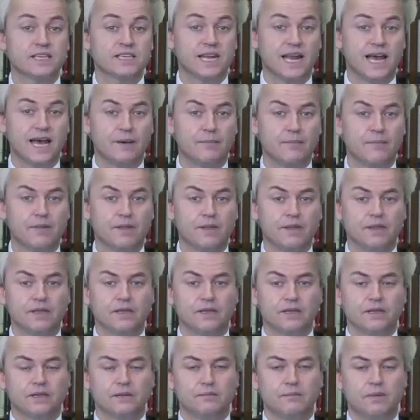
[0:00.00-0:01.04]
Islam.
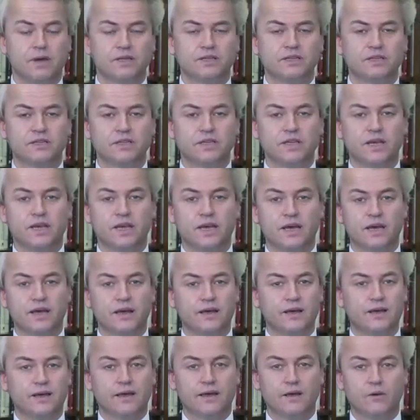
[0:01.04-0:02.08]
But,
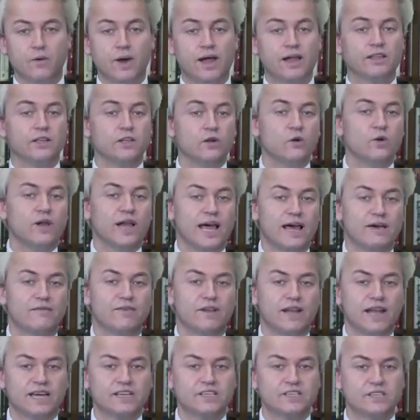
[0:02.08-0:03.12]
well, you will have
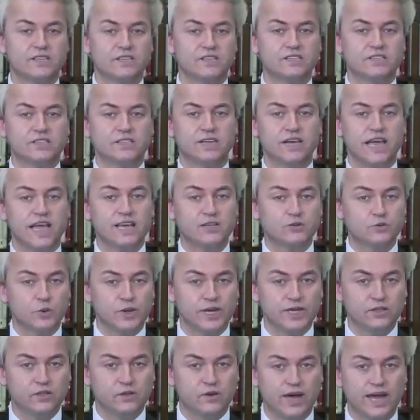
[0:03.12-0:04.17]
elections as
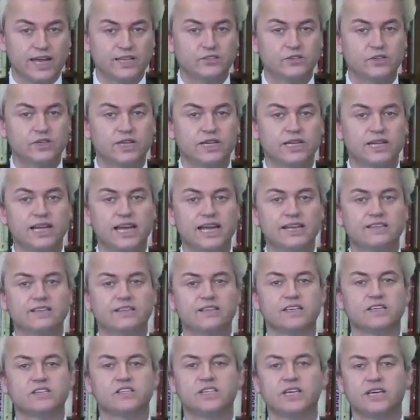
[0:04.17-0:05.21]
we do actually later
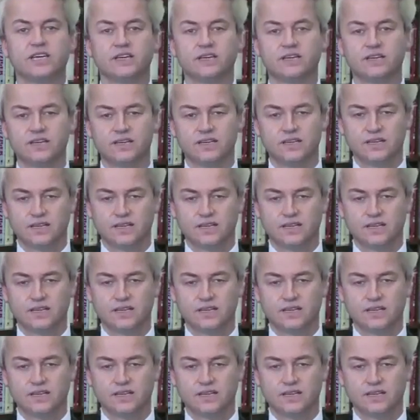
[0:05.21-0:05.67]
this year,